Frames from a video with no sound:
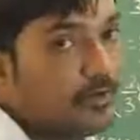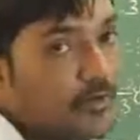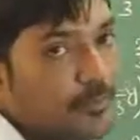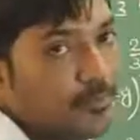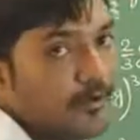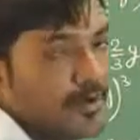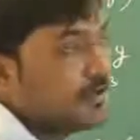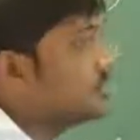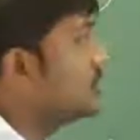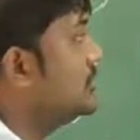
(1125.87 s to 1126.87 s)
I hope you
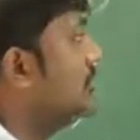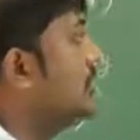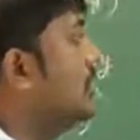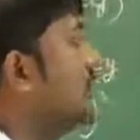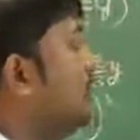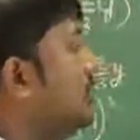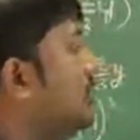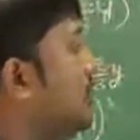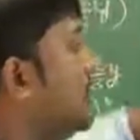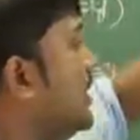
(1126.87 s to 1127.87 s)
understood.
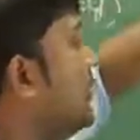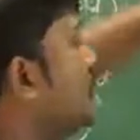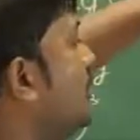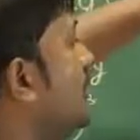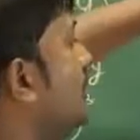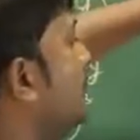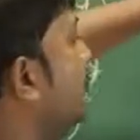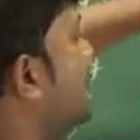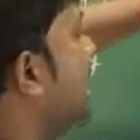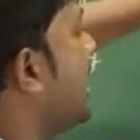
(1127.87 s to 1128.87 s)
See what I am
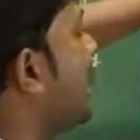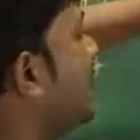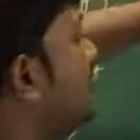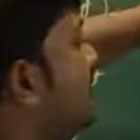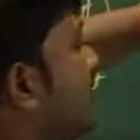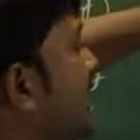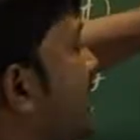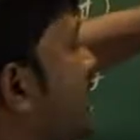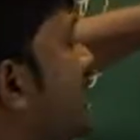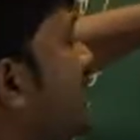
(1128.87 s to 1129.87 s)
doing, we have this
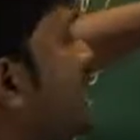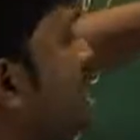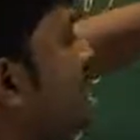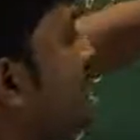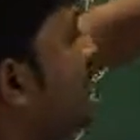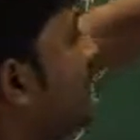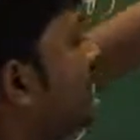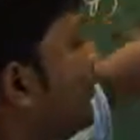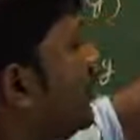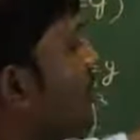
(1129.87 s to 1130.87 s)
identity x minus
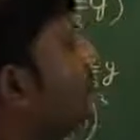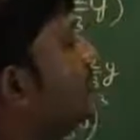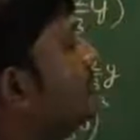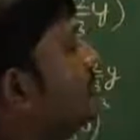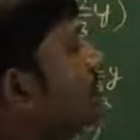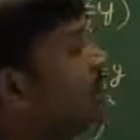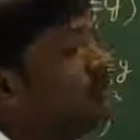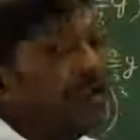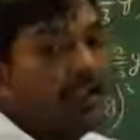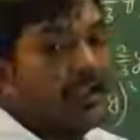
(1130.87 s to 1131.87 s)
y whole cube is equal
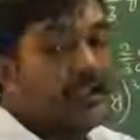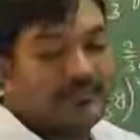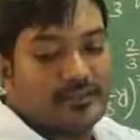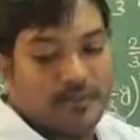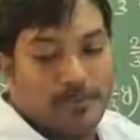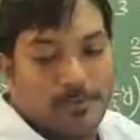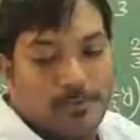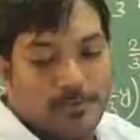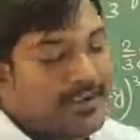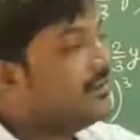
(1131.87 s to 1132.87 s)
to x cube
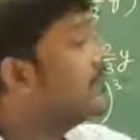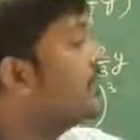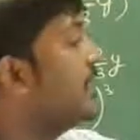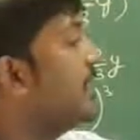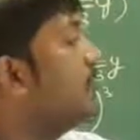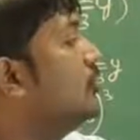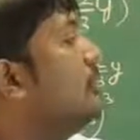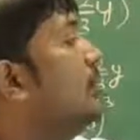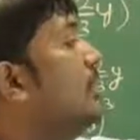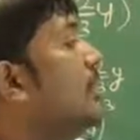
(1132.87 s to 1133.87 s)
minus y
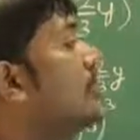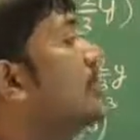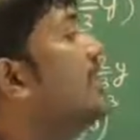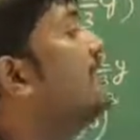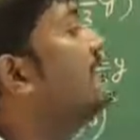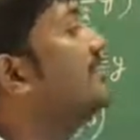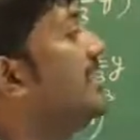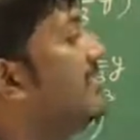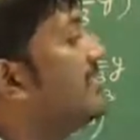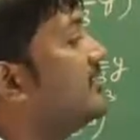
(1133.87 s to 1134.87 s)
cube plus
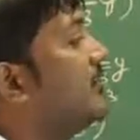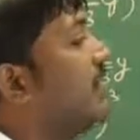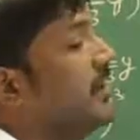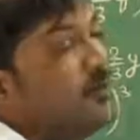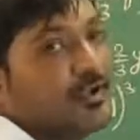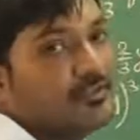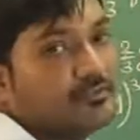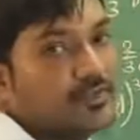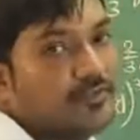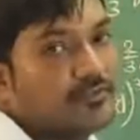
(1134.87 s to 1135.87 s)
3xy into x
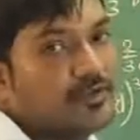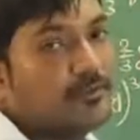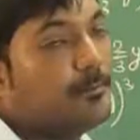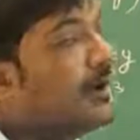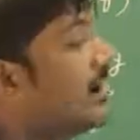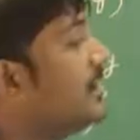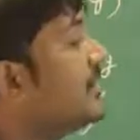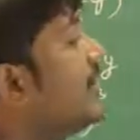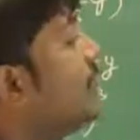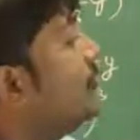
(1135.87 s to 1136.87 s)
minus y. But
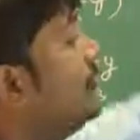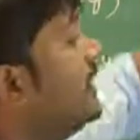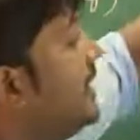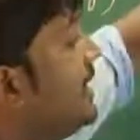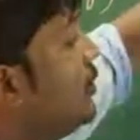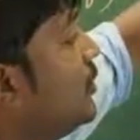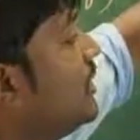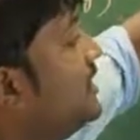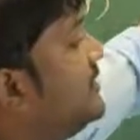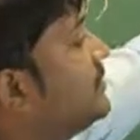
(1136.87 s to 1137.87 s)
we need
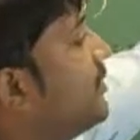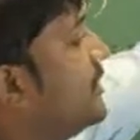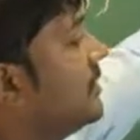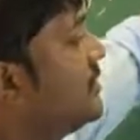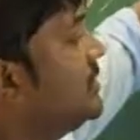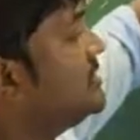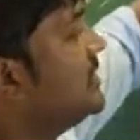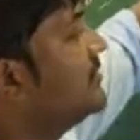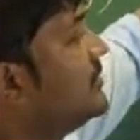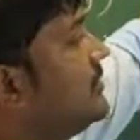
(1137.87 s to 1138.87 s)
only this part, which
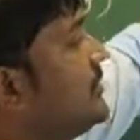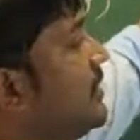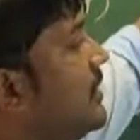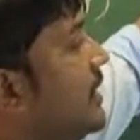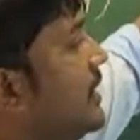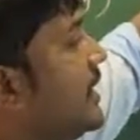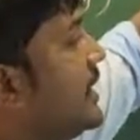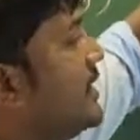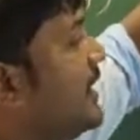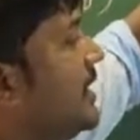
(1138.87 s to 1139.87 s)
is
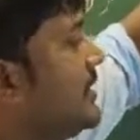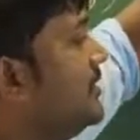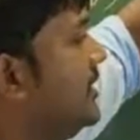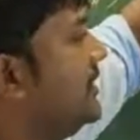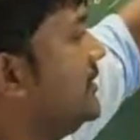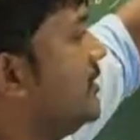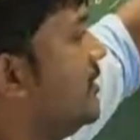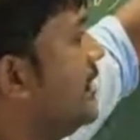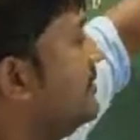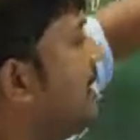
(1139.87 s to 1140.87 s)
like see, not